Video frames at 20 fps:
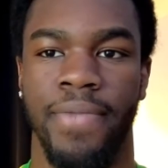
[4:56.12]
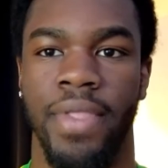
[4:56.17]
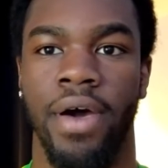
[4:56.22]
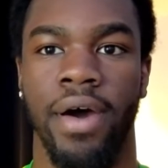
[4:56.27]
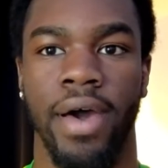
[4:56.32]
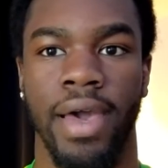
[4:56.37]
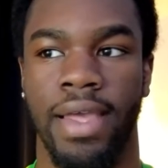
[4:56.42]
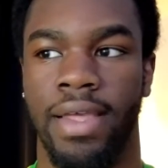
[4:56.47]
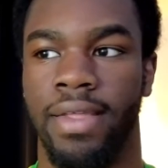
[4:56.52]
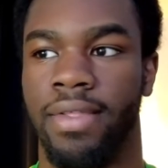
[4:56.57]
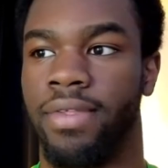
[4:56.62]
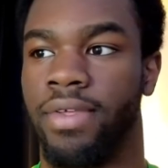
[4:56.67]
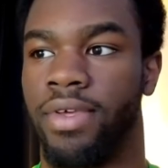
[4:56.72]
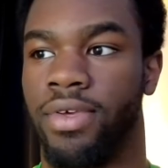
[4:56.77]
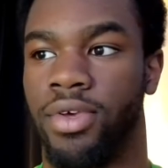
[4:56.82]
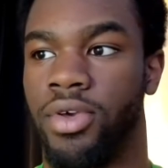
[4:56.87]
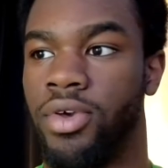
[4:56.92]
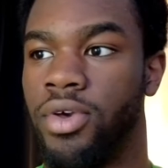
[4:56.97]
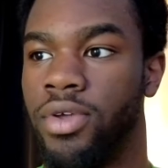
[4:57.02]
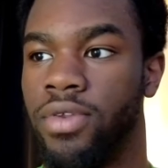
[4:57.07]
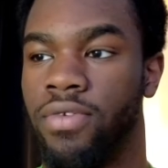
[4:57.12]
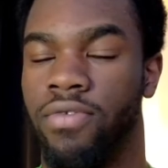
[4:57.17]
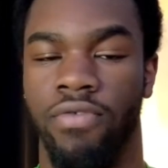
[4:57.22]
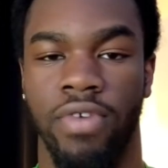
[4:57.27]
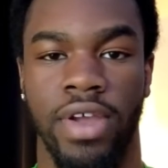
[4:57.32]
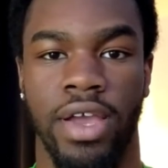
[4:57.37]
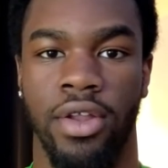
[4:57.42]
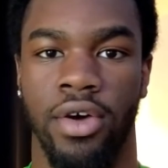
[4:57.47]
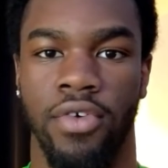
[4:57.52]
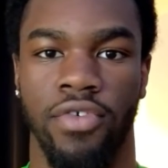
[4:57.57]
I could
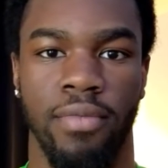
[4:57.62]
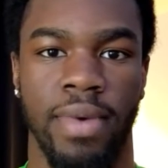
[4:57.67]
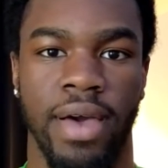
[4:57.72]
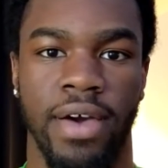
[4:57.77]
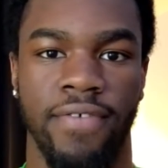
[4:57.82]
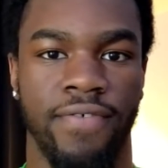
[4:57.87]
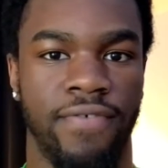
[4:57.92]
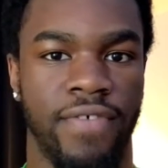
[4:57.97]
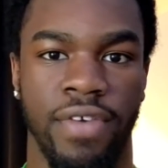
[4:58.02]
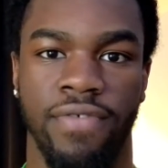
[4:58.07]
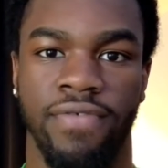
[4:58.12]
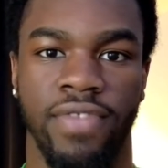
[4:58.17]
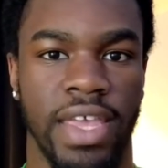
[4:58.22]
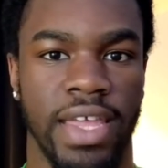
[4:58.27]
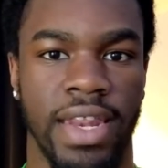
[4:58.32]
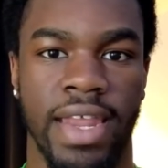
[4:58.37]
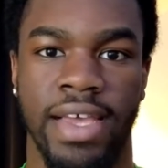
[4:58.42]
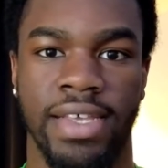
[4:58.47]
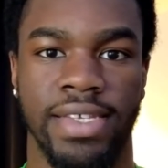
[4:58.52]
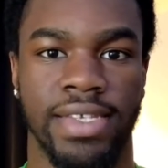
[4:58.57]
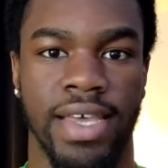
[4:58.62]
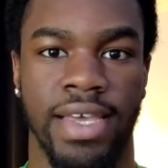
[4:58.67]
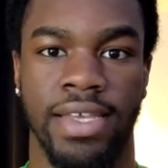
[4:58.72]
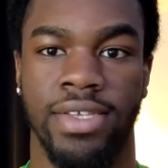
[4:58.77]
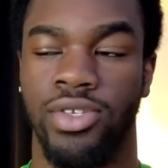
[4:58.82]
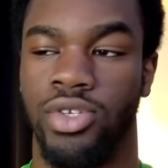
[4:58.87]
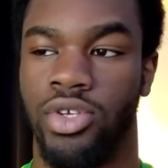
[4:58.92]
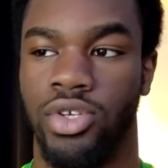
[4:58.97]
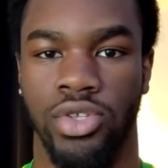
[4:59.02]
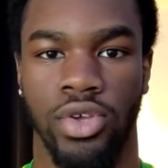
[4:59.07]
reel off about 15
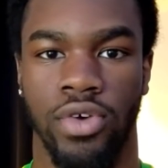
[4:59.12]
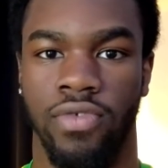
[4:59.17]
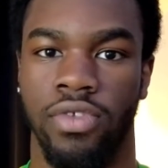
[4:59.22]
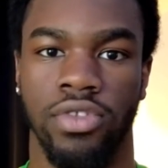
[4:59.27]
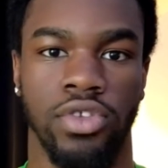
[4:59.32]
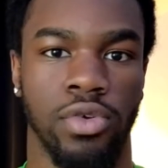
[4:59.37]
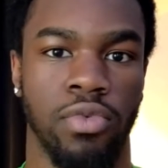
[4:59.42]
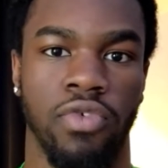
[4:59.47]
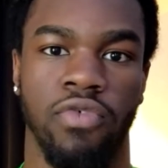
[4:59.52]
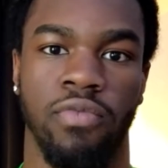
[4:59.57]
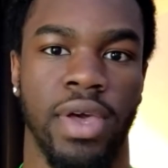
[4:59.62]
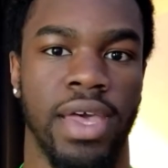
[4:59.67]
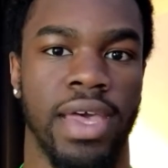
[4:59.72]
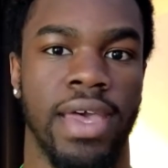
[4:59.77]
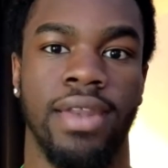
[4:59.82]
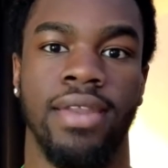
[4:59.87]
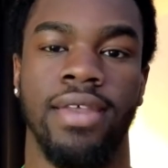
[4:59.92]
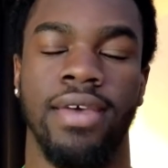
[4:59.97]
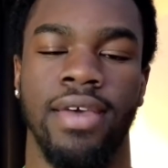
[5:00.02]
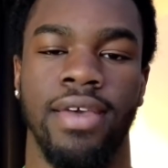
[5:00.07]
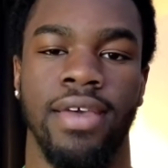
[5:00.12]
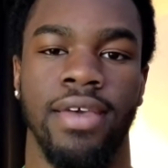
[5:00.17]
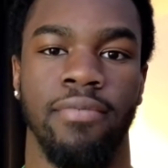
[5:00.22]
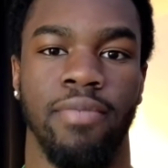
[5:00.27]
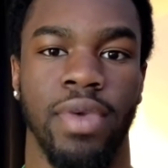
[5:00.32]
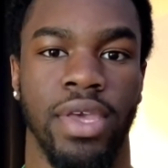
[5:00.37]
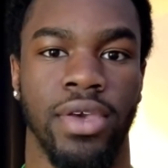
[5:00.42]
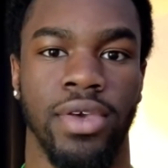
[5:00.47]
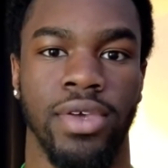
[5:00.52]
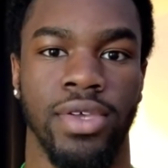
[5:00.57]
essays just off the top of my head
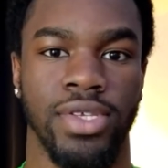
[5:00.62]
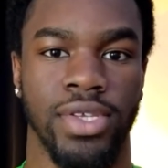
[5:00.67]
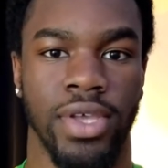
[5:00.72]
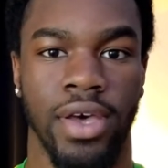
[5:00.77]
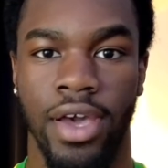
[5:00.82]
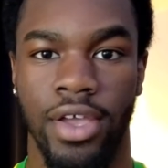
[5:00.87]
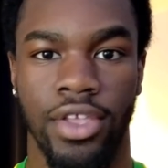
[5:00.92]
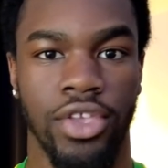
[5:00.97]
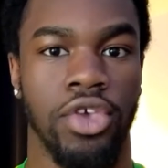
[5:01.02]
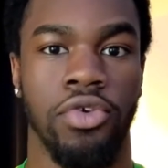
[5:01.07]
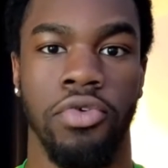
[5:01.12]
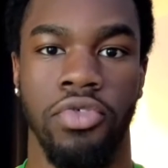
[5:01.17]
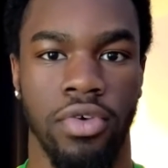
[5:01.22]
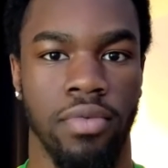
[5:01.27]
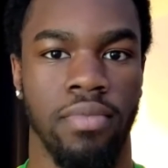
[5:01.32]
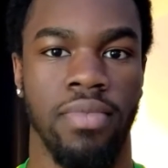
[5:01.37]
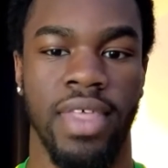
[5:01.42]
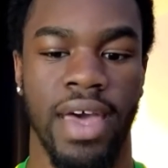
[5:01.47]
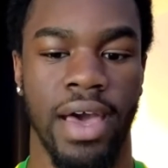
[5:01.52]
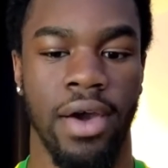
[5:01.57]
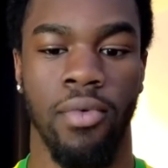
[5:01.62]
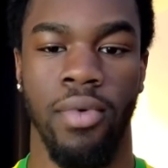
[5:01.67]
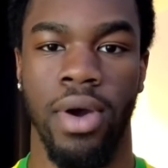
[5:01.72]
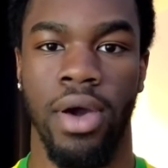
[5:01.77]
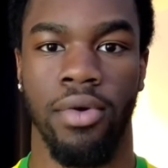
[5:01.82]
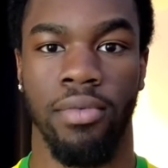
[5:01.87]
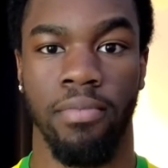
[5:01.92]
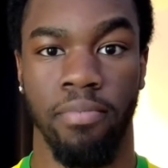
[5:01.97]
because I knew them that well